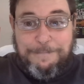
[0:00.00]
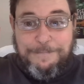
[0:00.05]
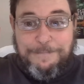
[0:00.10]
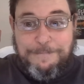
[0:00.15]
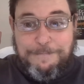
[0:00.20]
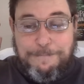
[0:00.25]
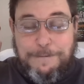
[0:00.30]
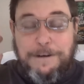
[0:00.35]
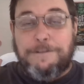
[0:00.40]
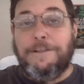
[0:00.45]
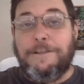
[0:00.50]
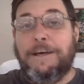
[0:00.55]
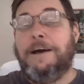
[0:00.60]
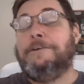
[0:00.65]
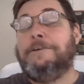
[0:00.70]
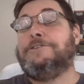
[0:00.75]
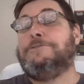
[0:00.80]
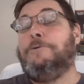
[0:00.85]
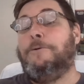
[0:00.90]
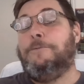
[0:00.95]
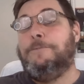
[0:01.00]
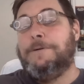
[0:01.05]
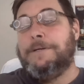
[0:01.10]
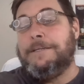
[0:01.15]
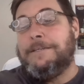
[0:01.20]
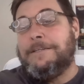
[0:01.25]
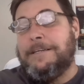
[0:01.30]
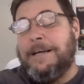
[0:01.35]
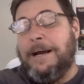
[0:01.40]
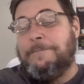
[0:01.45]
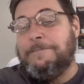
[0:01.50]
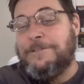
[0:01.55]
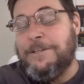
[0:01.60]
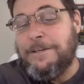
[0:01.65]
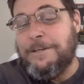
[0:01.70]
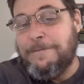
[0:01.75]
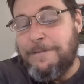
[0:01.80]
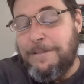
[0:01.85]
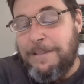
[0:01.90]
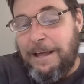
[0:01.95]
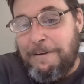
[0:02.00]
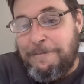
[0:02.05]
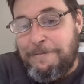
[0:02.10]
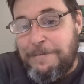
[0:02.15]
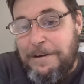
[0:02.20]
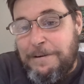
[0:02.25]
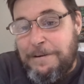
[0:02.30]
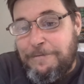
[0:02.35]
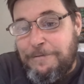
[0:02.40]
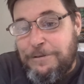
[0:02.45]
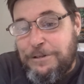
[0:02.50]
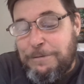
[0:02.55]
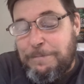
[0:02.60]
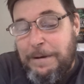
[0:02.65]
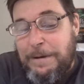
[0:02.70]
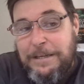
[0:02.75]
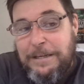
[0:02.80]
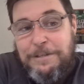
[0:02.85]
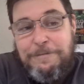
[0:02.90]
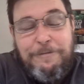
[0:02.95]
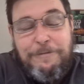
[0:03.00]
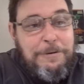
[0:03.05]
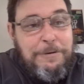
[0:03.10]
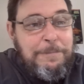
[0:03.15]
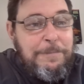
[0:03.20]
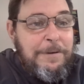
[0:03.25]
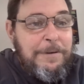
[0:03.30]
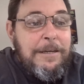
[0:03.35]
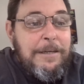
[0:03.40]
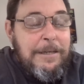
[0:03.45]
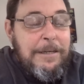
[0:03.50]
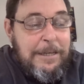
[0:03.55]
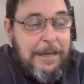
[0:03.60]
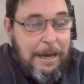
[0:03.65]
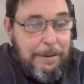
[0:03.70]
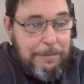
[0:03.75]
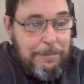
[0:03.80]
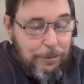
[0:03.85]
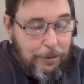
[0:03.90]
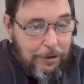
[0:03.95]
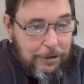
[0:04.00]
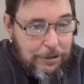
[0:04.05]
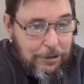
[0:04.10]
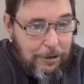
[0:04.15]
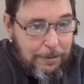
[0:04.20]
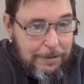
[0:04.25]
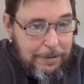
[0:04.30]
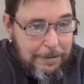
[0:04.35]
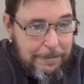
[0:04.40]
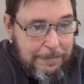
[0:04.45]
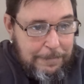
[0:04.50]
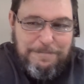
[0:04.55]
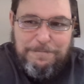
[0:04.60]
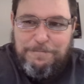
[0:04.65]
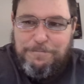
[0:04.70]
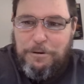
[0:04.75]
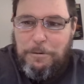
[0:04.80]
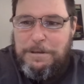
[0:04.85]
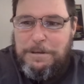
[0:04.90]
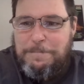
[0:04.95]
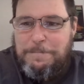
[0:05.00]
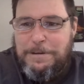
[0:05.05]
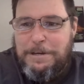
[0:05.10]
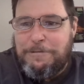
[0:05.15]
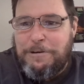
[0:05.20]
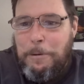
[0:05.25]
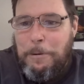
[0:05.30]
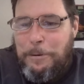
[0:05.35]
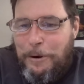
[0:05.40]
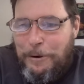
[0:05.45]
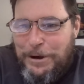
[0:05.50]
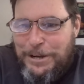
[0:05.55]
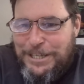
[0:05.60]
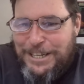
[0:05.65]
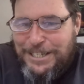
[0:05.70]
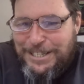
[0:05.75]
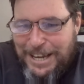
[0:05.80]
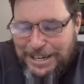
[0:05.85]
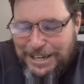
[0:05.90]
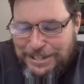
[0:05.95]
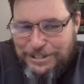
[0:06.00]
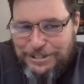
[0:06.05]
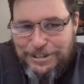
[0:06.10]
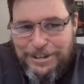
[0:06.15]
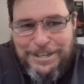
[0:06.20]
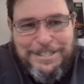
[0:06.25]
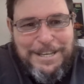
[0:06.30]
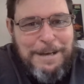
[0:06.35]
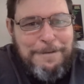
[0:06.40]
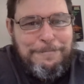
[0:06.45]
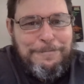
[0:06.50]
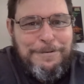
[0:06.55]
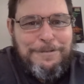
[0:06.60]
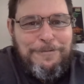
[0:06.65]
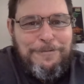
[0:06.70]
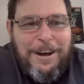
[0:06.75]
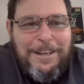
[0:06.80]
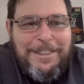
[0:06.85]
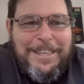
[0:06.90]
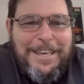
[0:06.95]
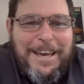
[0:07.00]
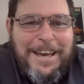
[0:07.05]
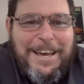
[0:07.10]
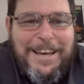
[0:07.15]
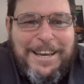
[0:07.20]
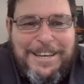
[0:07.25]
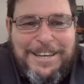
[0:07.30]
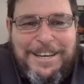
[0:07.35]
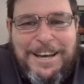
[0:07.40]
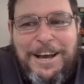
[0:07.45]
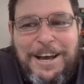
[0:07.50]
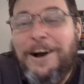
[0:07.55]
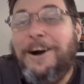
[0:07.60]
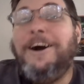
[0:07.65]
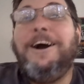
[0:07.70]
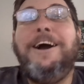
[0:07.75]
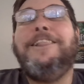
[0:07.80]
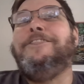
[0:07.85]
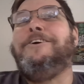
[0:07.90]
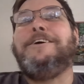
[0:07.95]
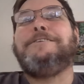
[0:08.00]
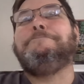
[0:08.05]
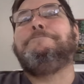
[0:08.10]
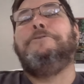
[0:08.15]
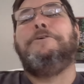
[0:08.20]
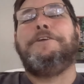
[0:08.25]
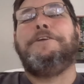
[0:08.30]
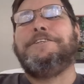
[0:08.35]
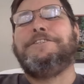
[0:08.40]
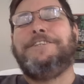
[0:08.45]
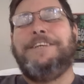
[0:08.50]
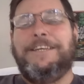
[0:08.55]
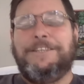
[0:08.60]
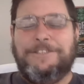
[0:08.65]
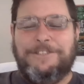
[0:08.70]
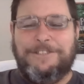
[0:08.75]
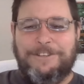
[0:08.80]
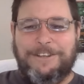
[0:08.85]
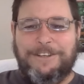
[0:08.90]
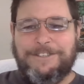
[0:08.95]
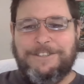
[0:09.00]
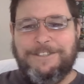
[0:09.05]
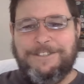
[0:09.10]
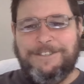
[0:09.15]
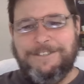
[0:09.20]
but that's what we come to love and respect from Games Workshop. Probably a bit of a pointless exercise there, but what the heck? I like pointless exercises.